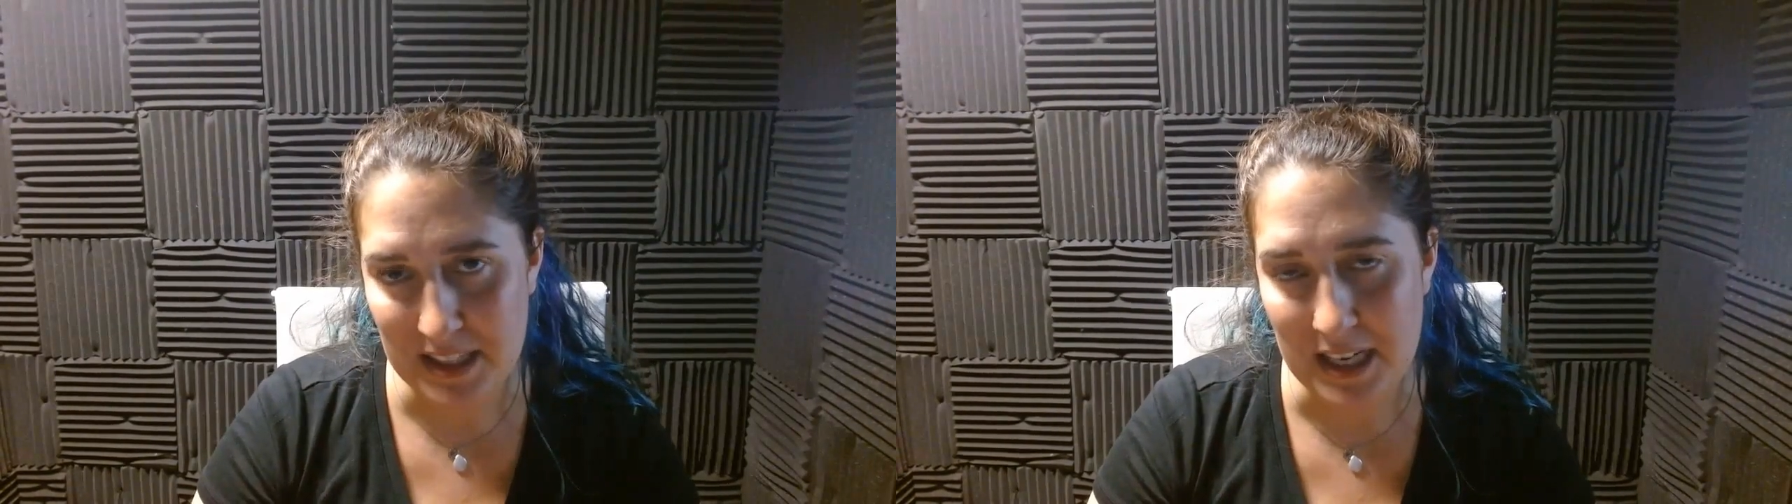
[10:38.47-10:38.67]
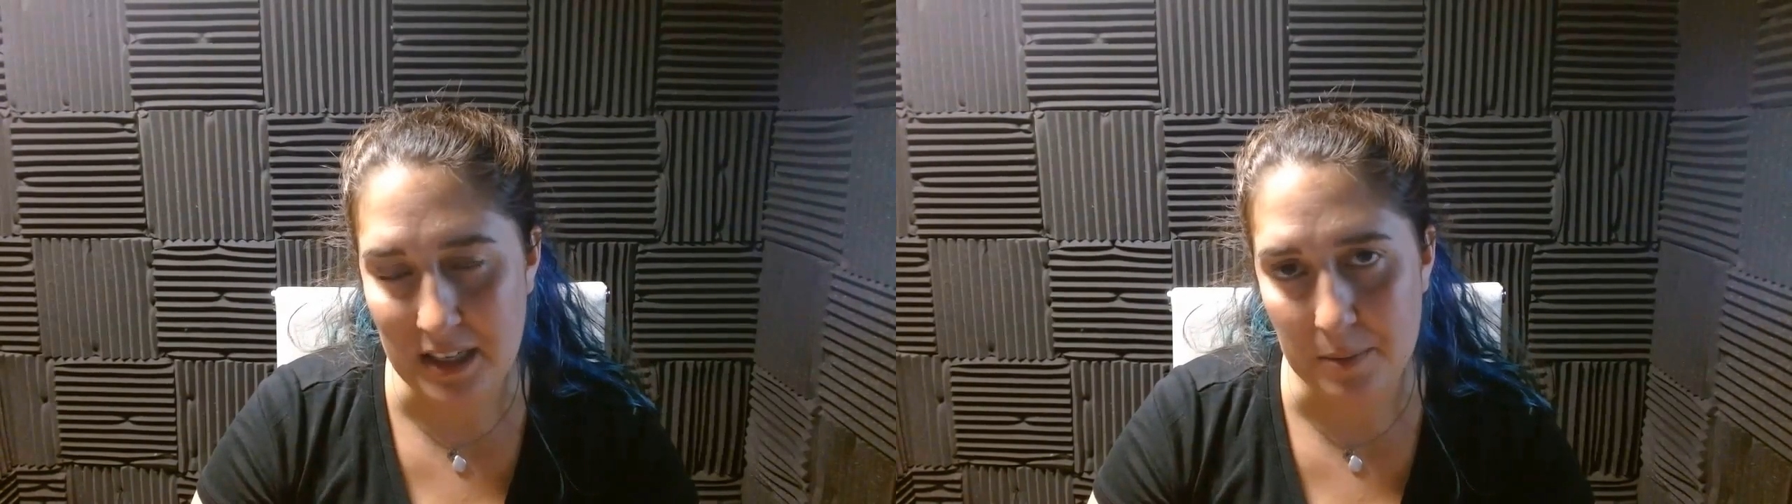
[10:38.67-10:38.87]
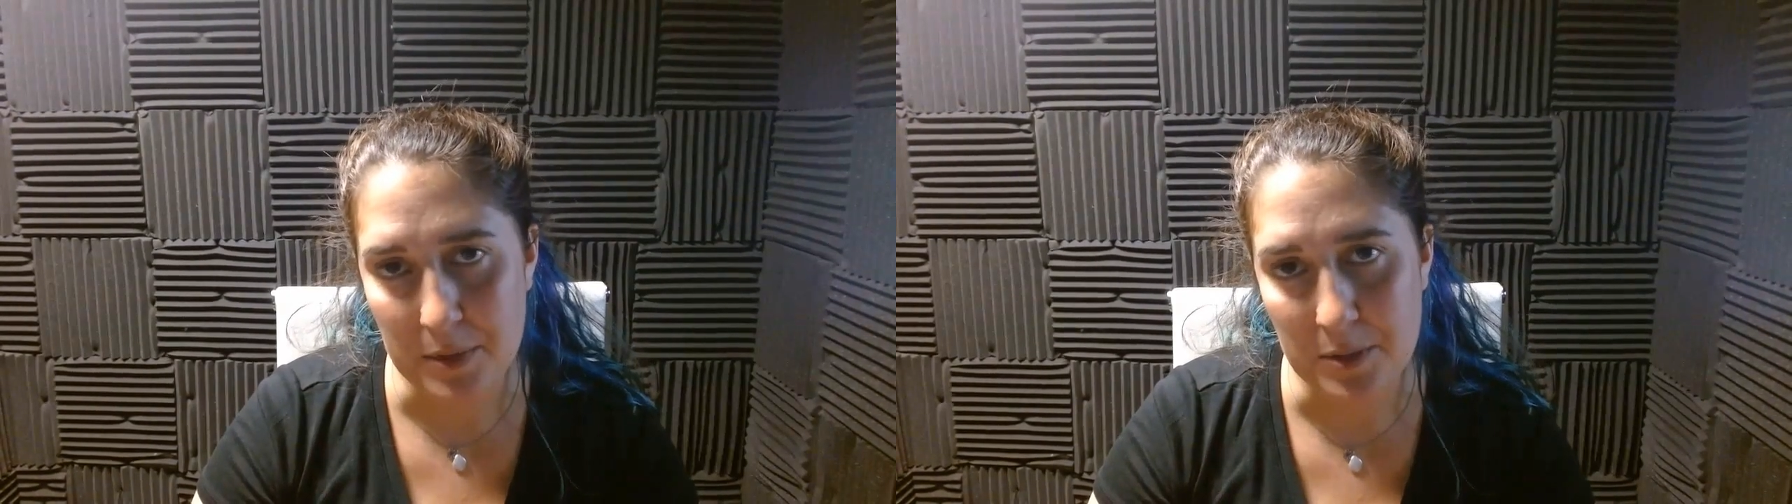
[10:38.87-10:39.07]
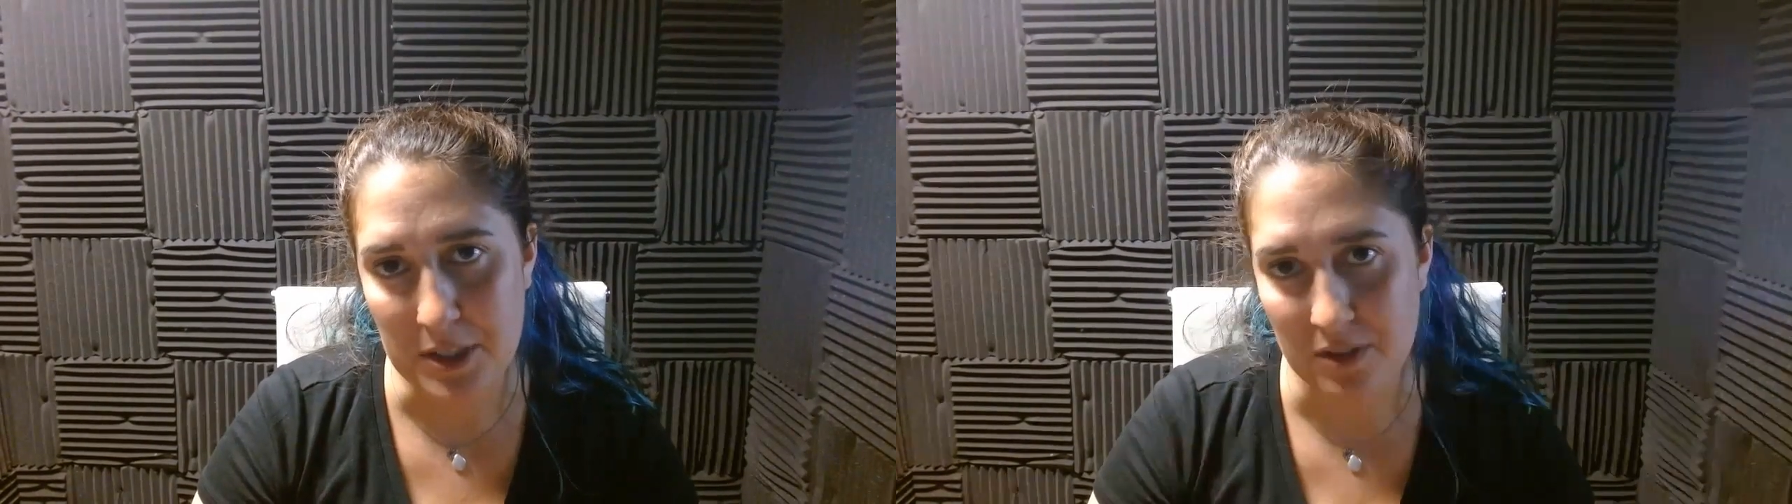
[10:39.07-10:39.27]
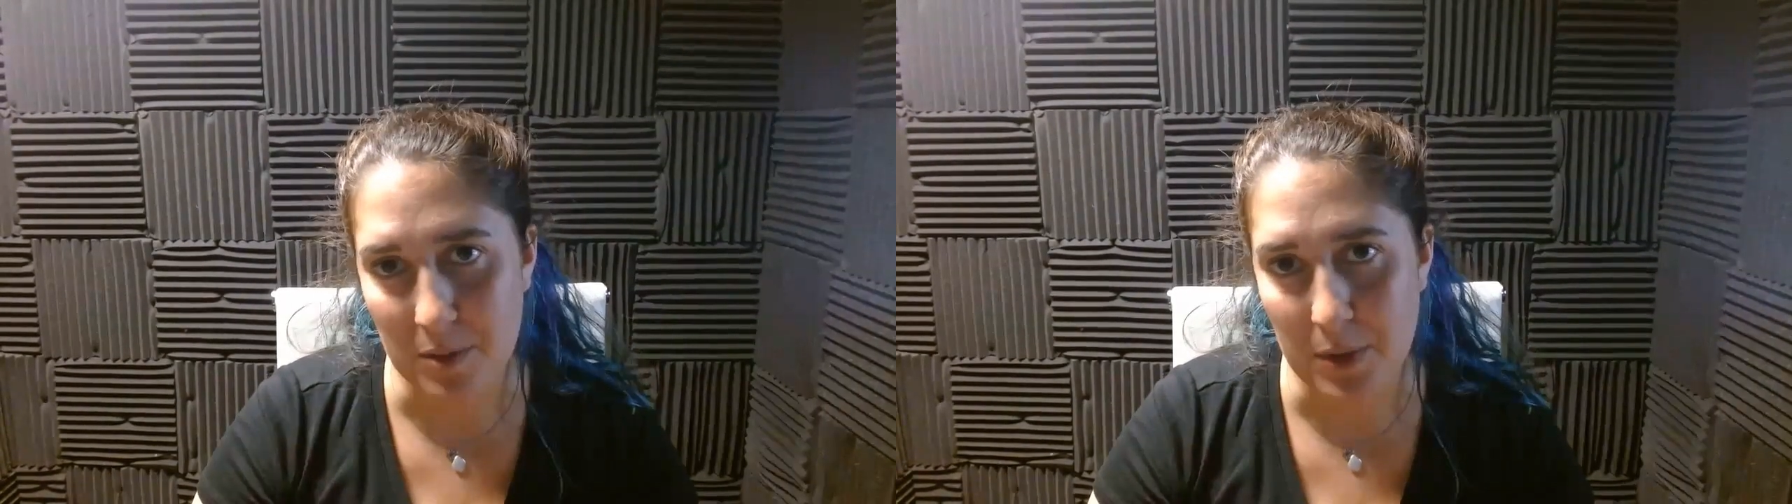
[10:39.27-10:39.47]
take up too
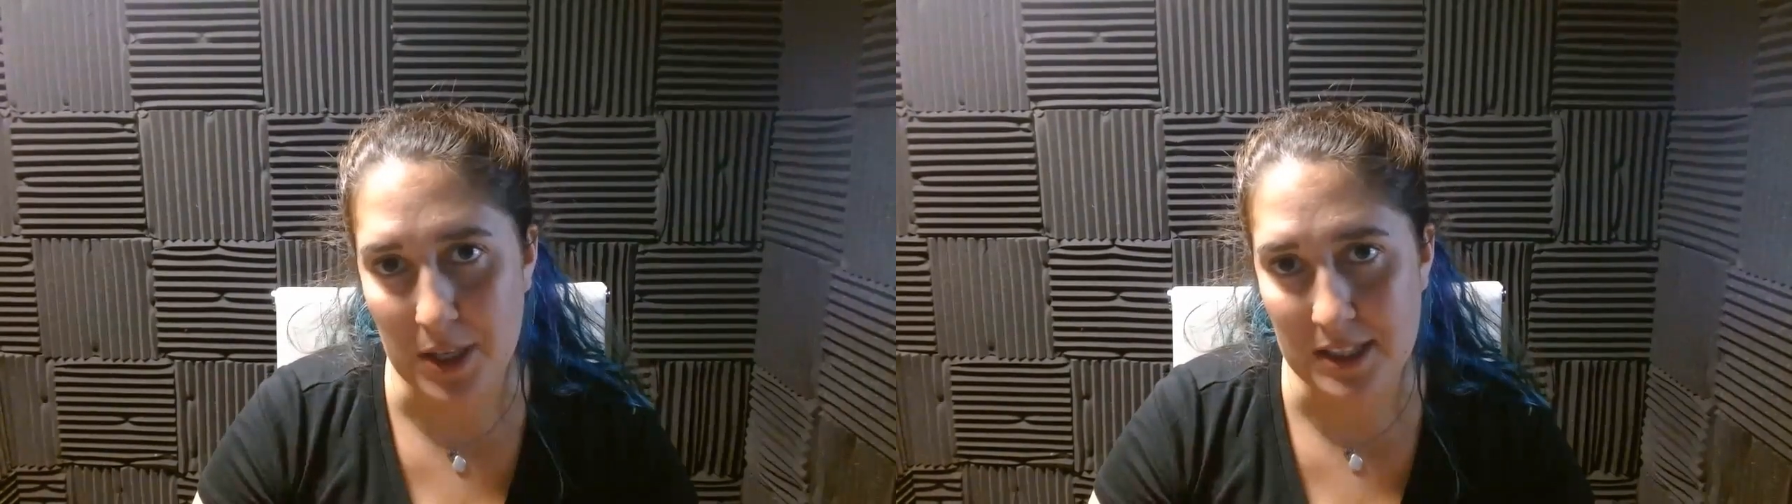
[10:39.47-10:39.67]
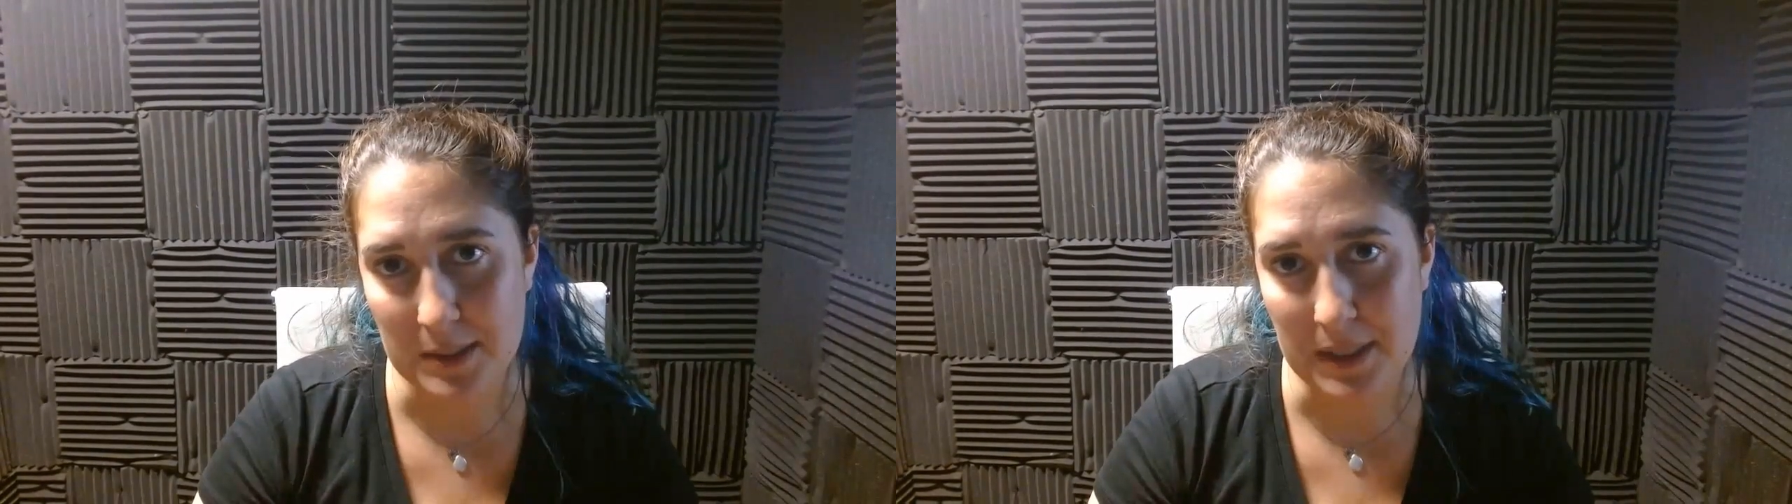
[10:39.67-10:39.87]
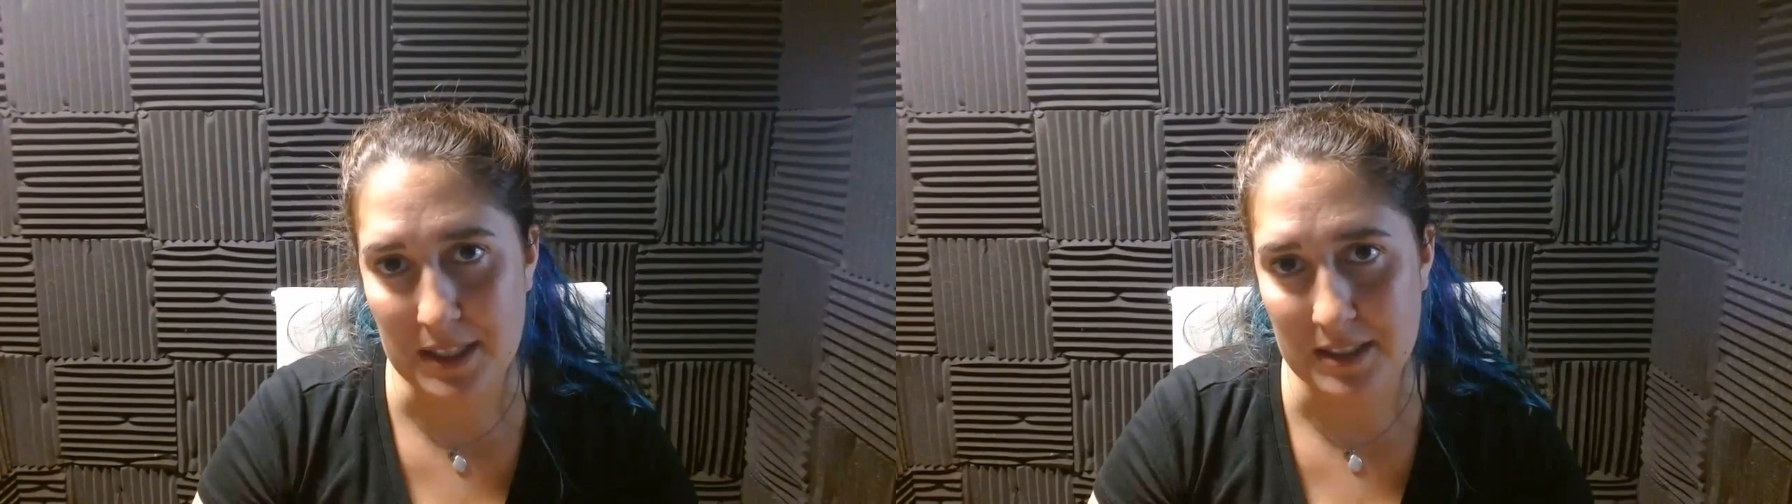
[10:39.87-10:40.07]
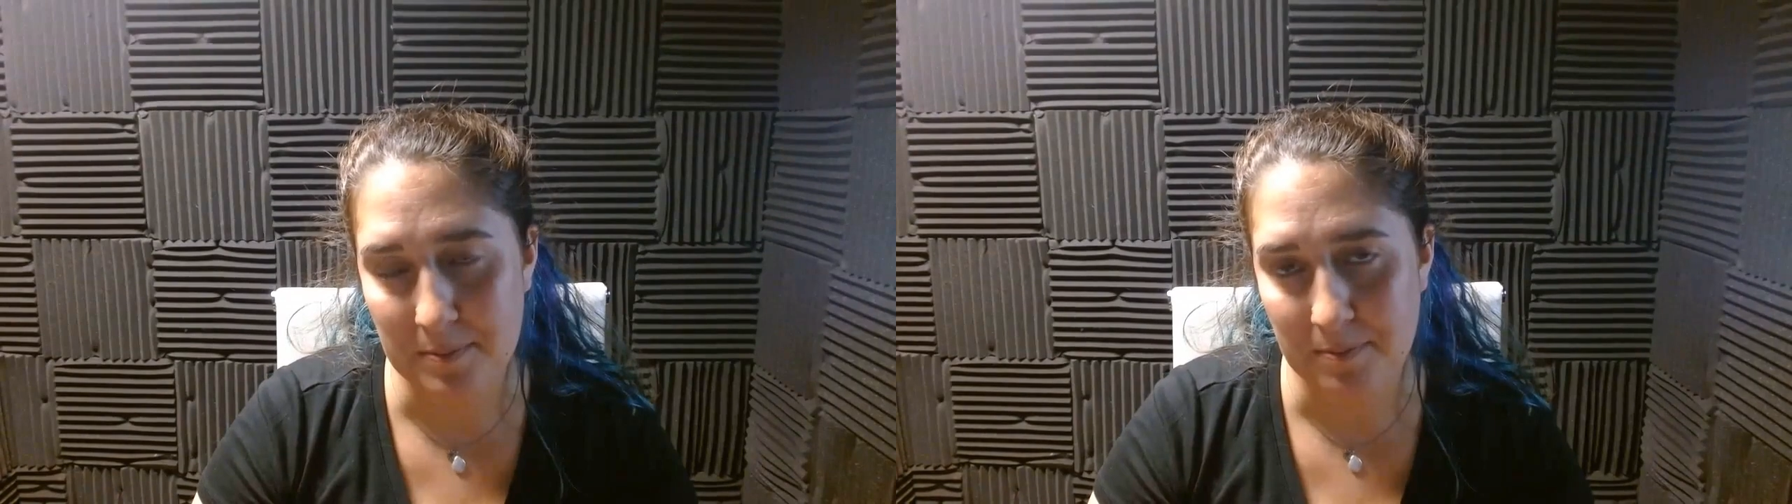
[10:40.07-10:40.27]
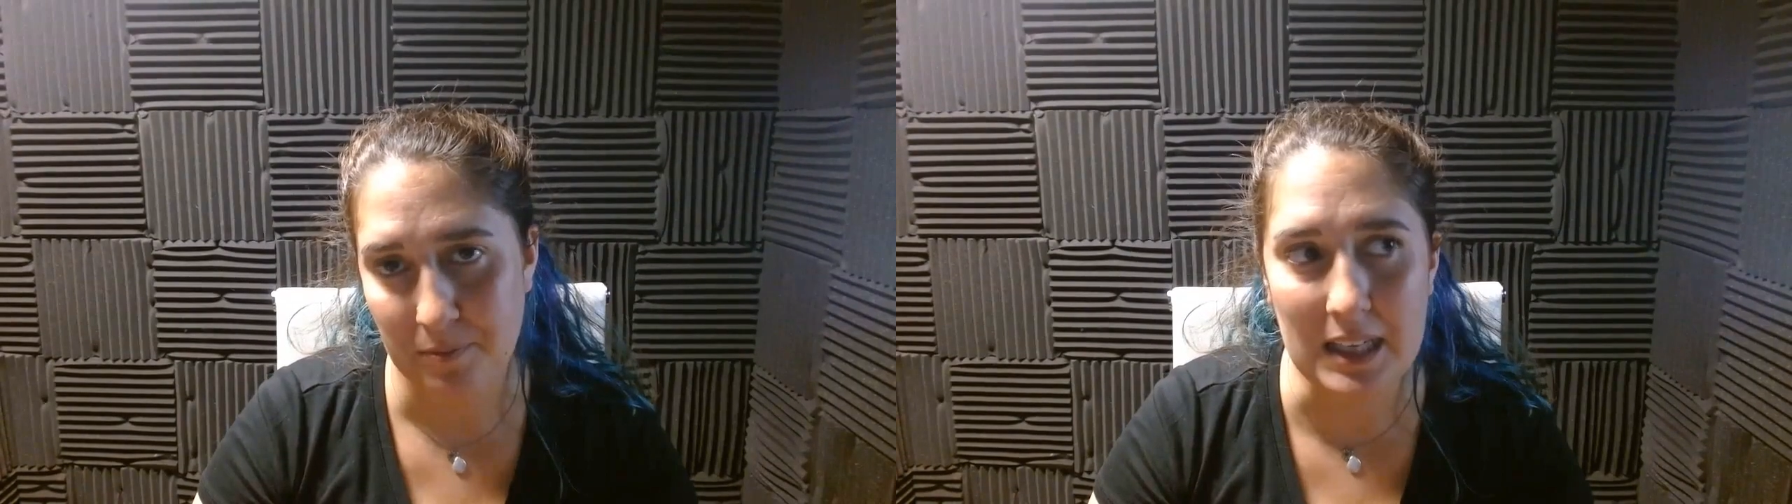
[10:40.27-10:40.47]
much of your brain space.